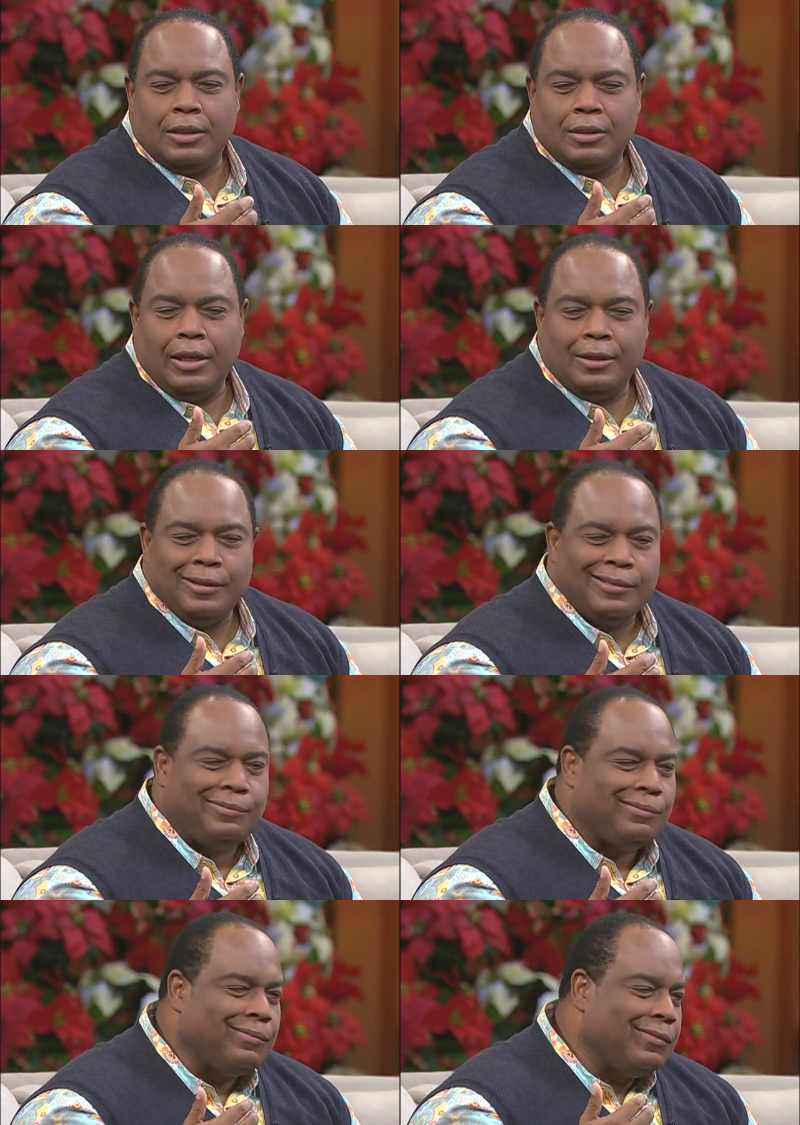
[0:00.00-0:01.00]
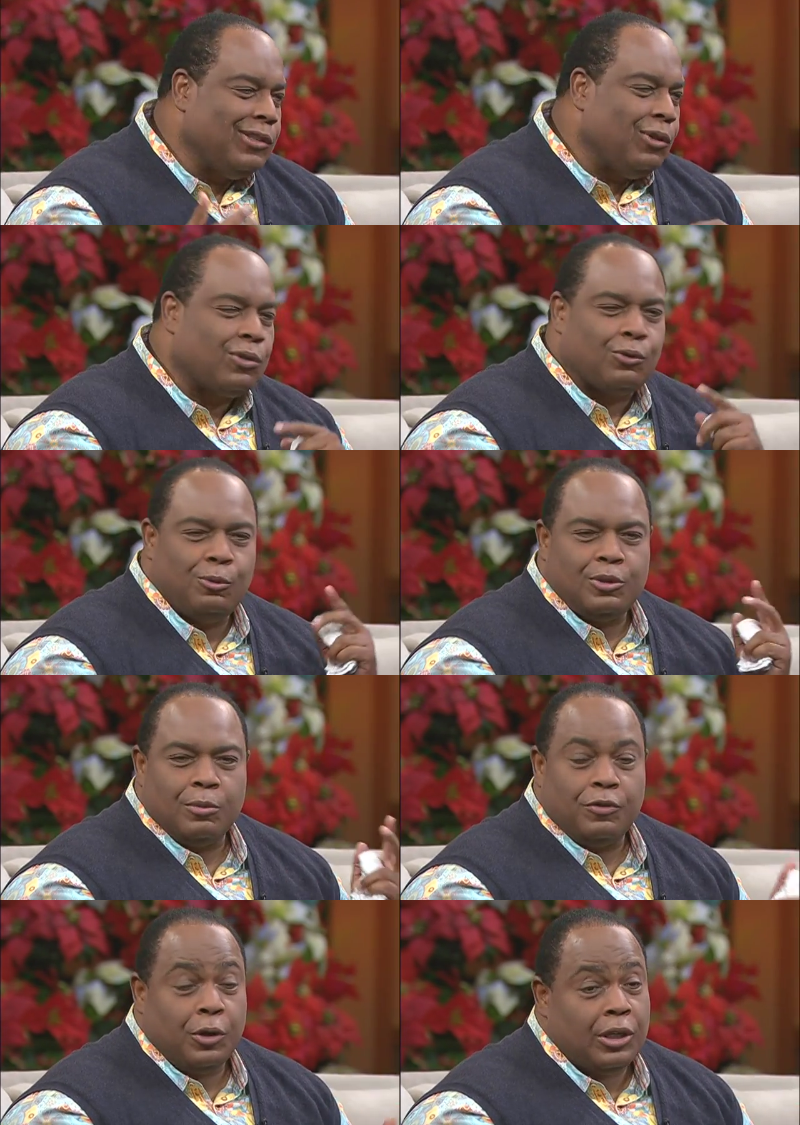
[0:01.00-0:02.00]
and, and uh, youth groups, and
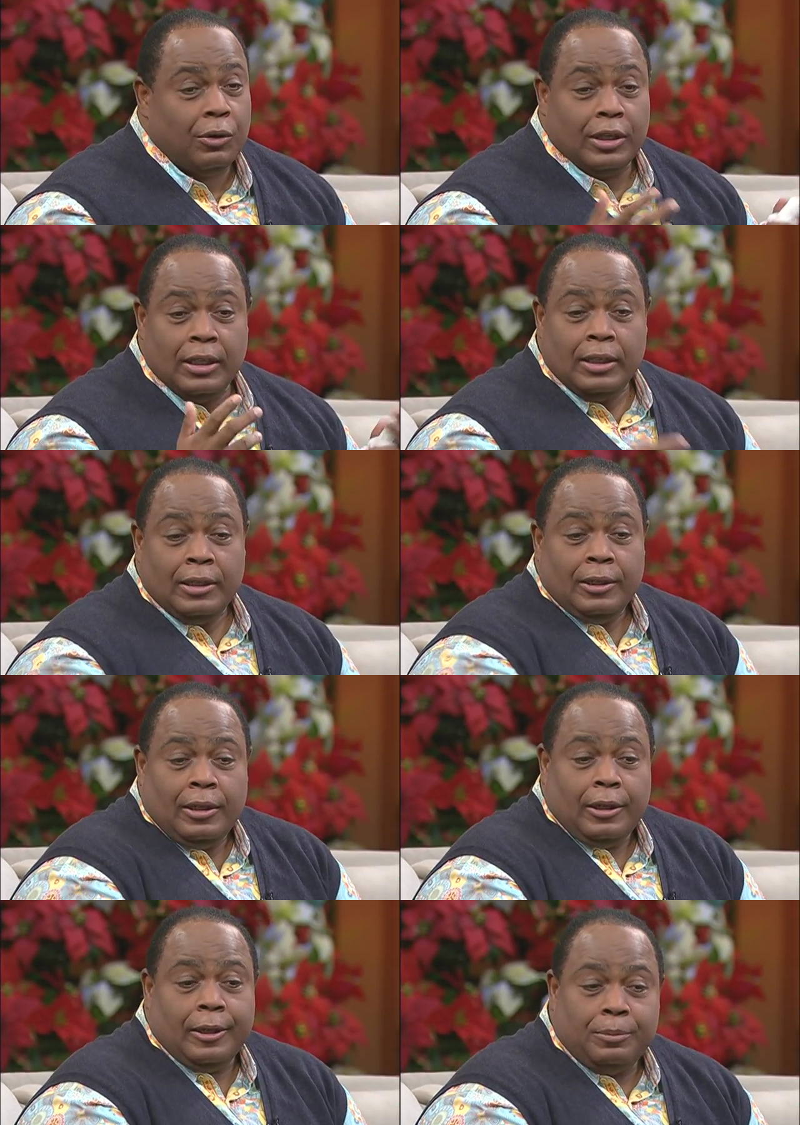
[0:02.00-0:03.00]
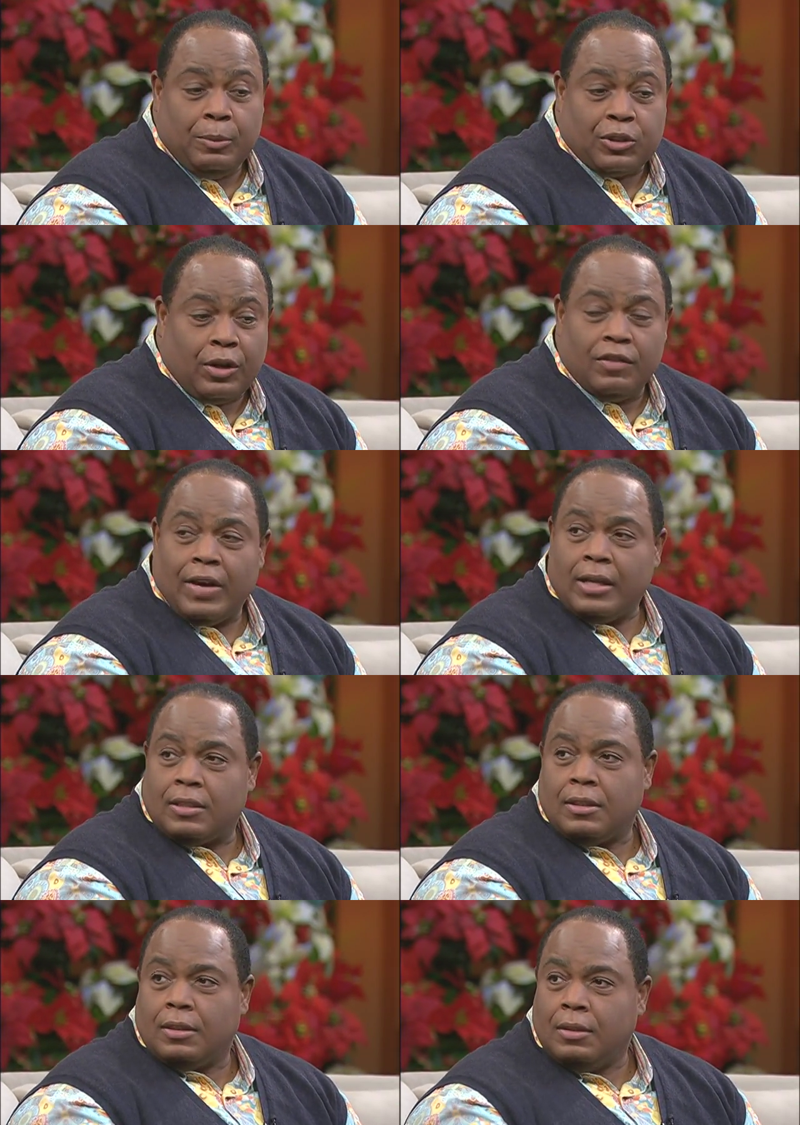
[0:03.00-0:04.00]
before you know it, Uh, people started inviting
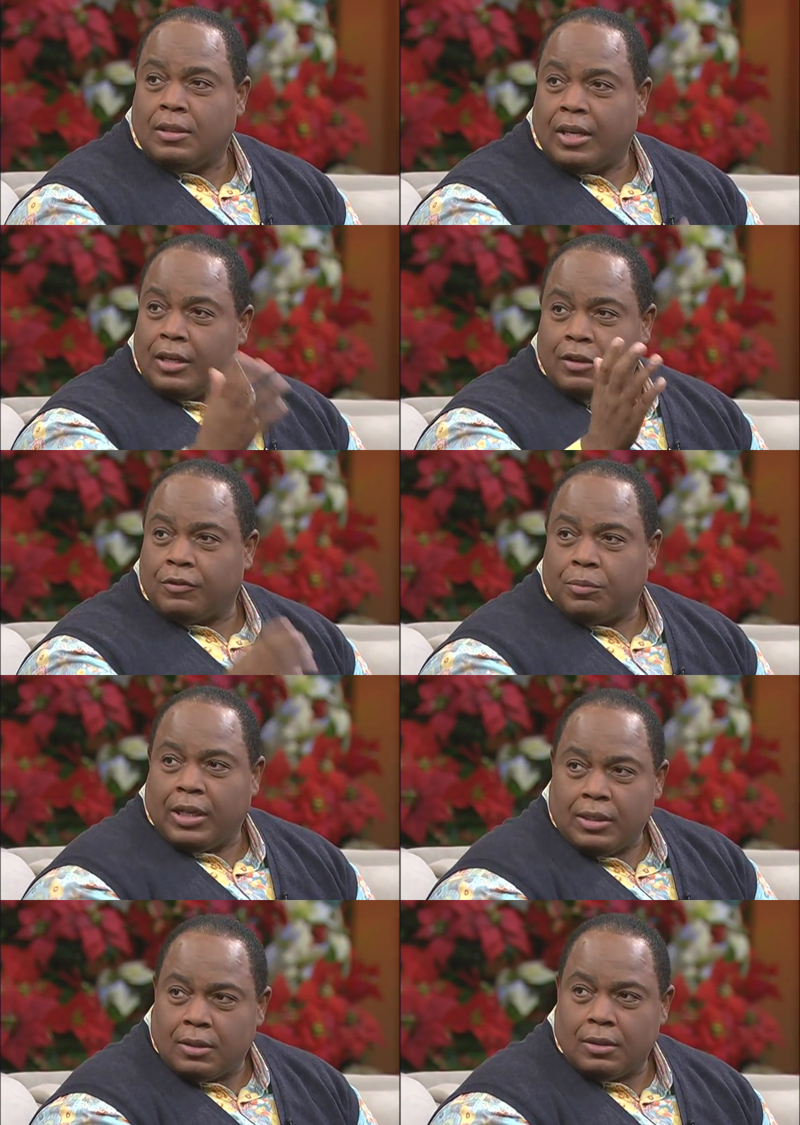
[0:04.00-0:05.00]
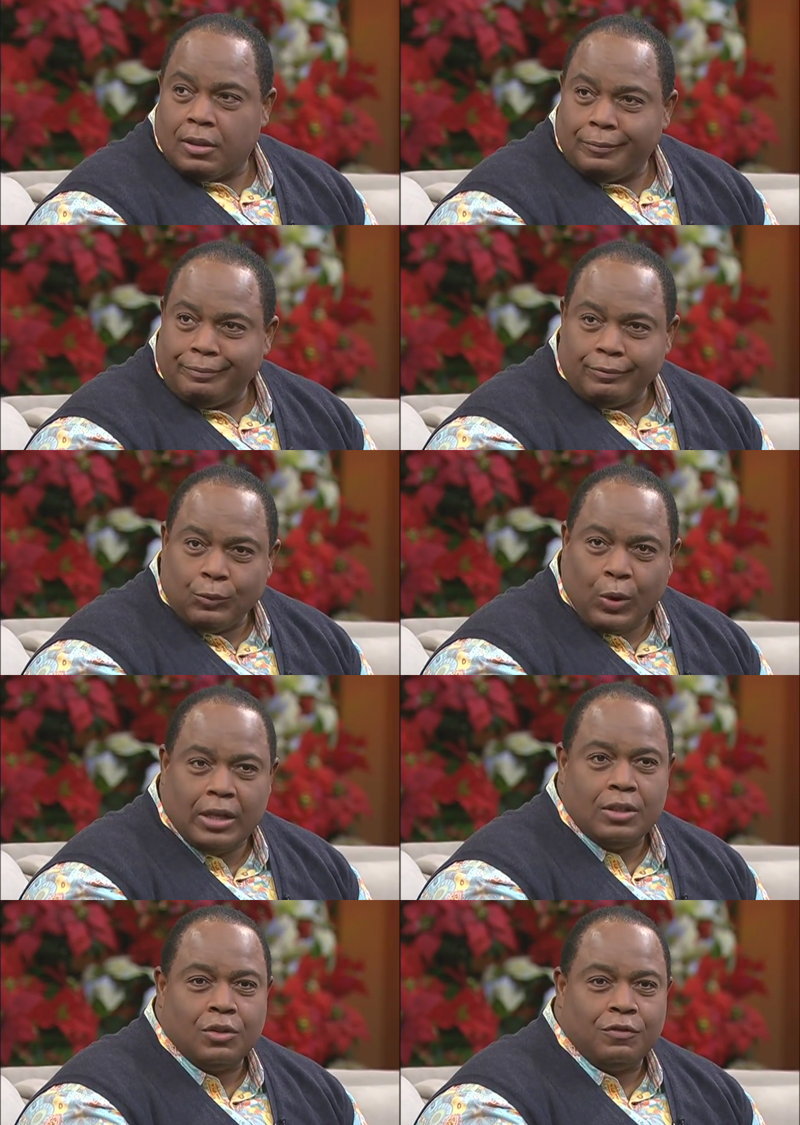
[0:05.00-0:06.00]
us to sing different places and
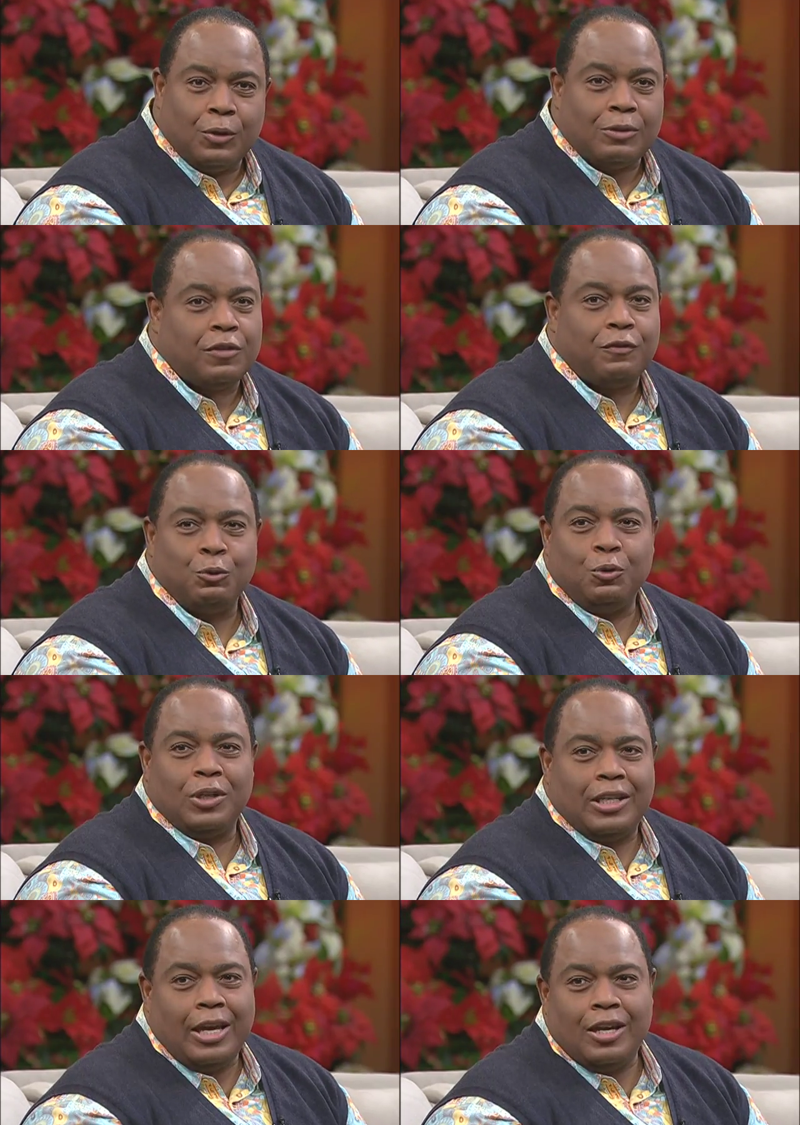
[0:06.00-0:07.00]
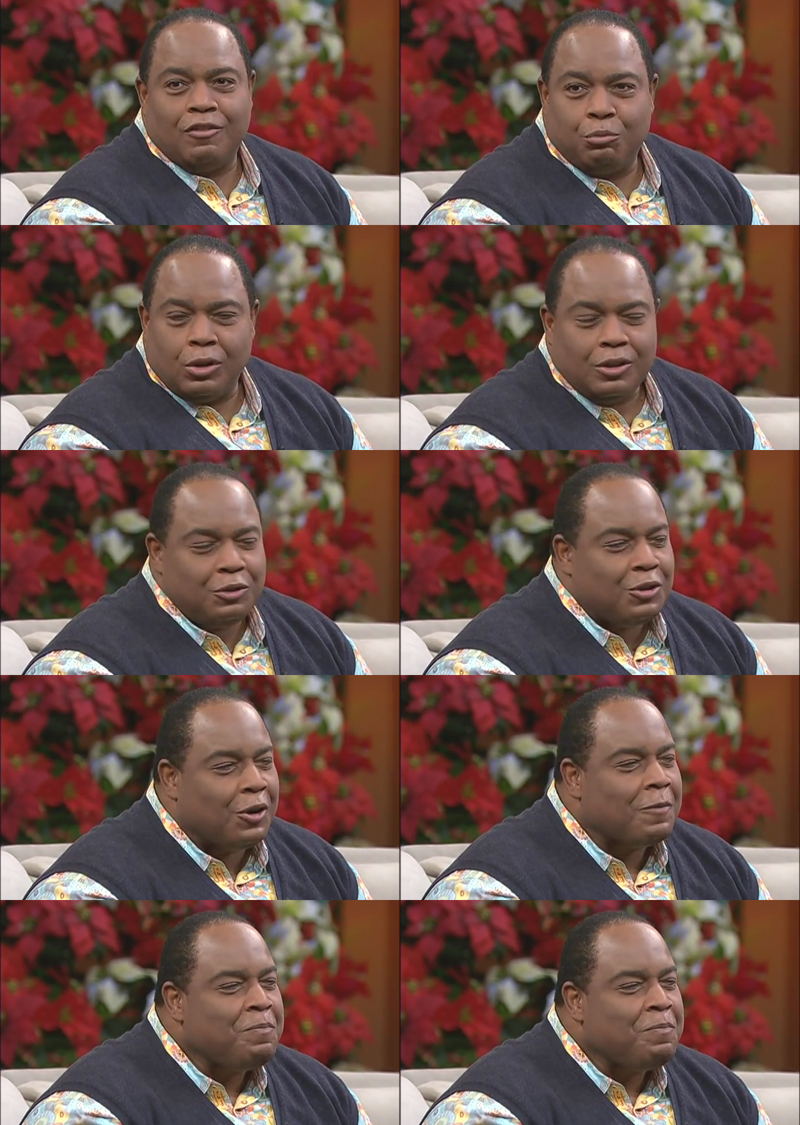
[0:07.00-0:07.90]
weddings. And I was the funeral king of Brooklyn, New York.